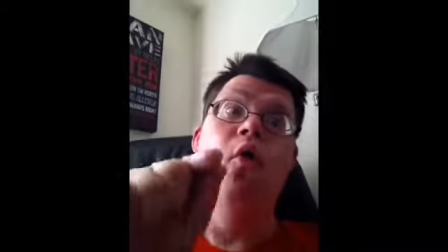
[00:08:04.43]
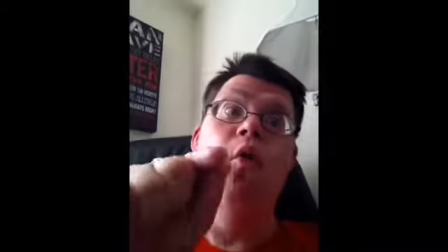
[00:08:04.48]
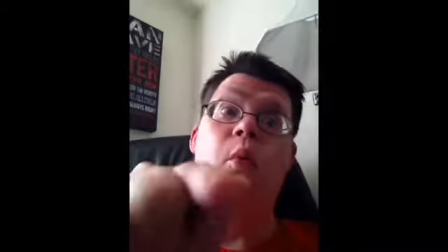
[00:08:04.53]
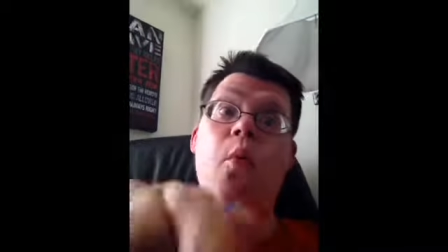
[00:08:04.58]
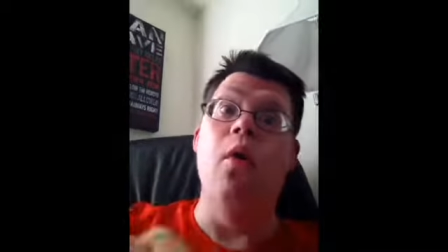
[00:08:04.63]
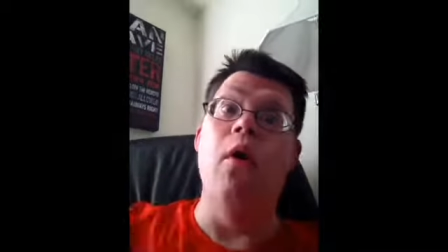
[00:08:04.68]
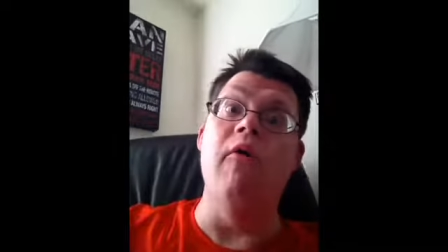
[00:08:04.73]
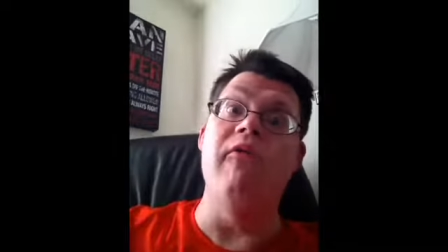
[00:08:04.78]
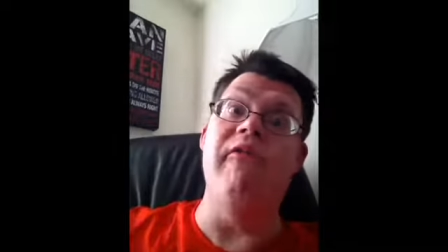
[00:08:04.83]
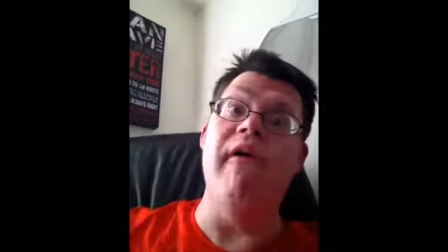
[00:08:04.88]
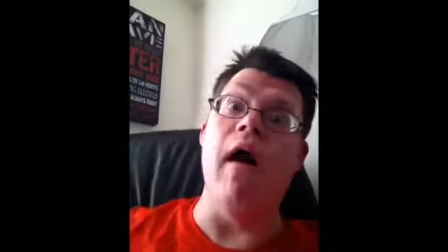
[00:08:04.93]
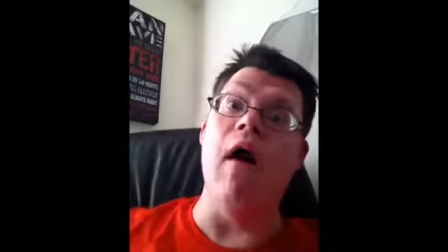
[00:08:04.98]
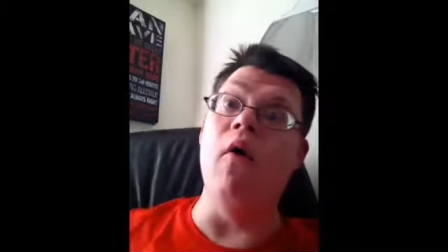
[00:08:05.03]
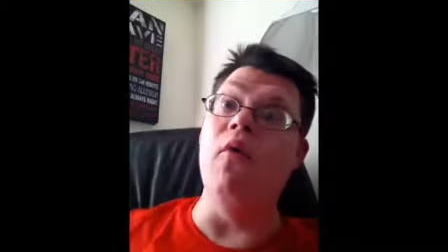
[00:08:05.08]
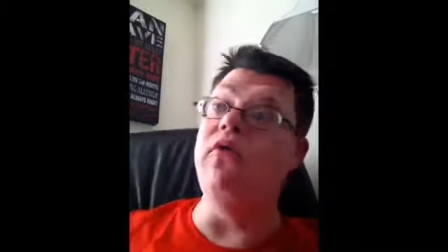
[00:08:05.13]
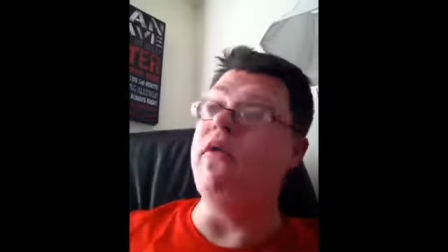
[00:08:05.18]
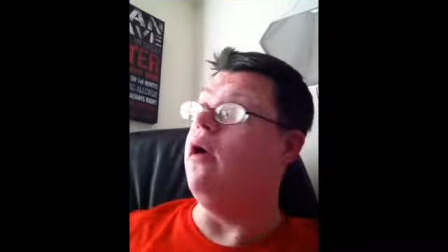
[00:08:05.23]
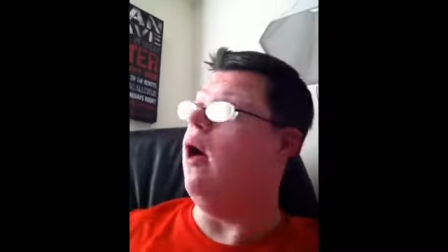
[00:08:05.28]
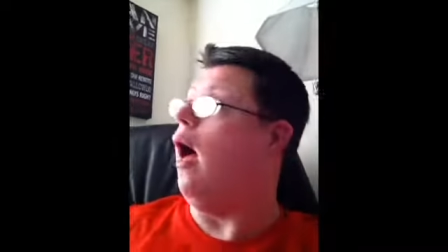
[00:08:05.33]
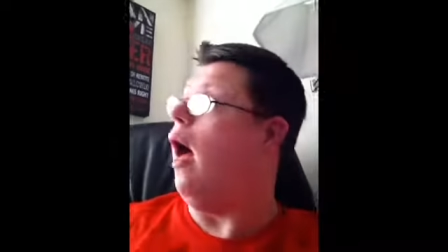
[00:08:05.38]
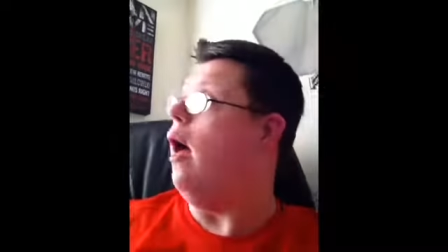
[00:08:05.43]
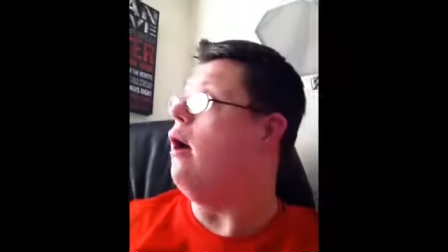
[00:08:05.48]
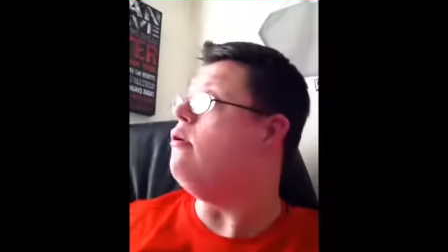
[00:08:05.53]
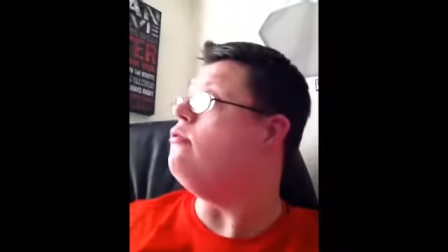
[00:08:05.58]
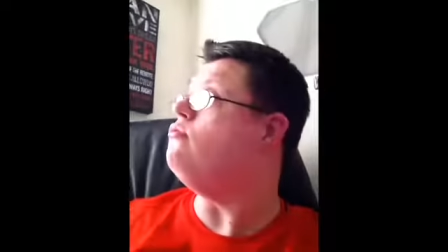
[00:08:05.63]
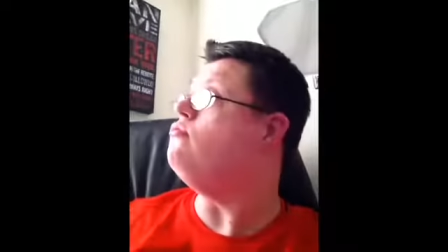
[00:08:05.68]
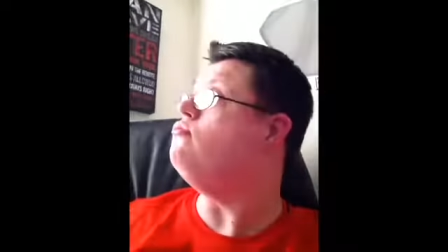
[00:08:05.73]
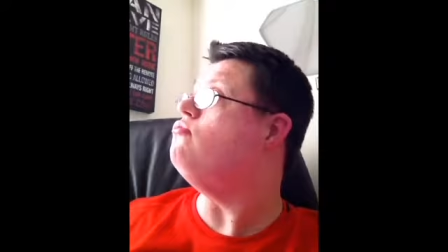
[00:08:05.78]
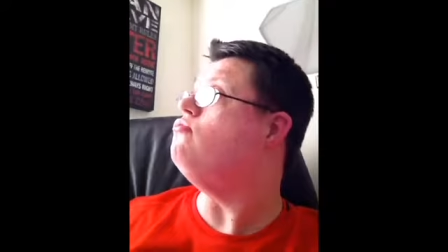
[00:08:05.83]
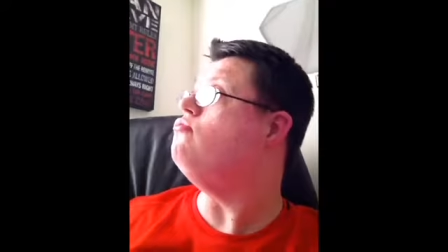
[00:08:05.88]
wolf out,
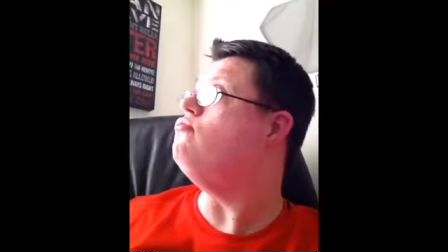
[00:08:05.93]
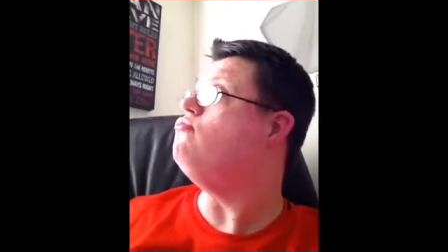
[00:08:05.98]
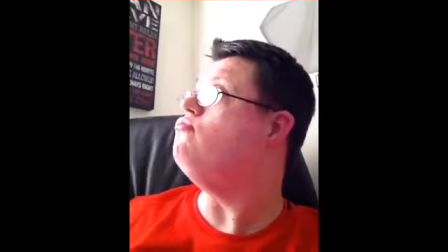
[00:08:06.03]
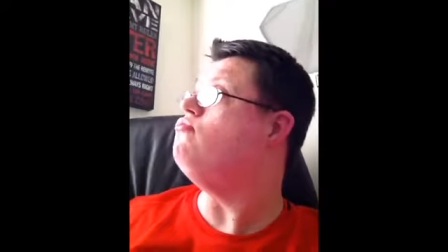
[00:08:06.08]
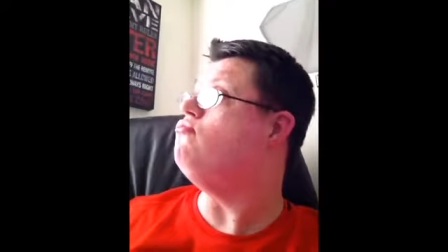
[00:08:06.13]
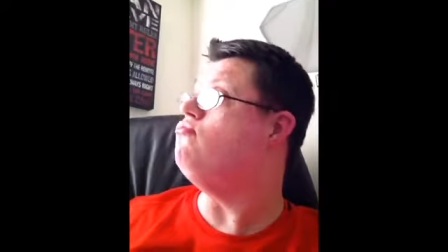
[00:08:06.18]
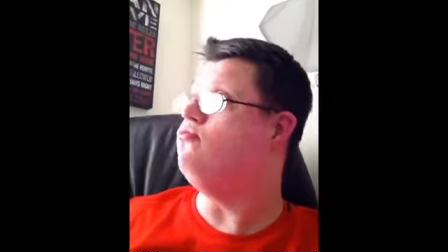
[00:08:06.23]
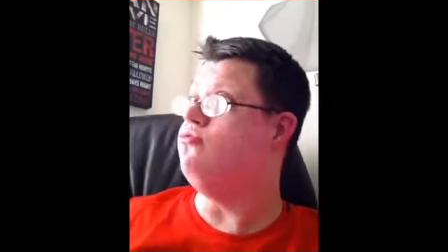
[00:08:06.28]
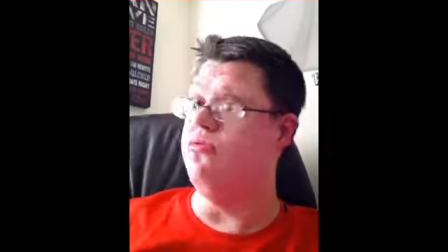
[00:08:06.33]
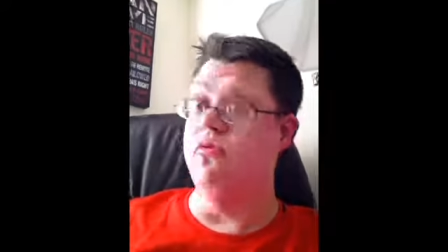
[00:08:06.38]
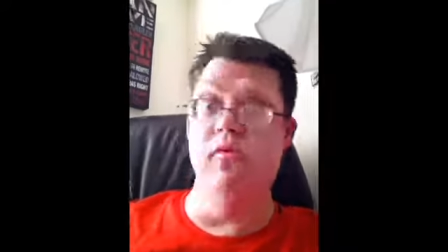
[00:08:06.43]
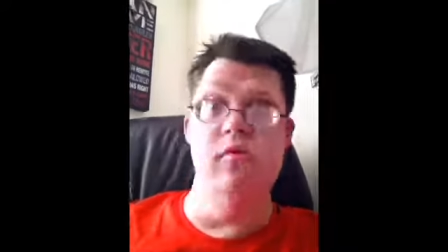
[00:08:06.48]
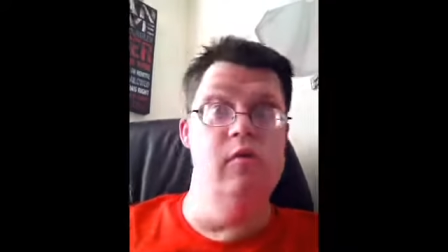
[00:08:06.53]
ow!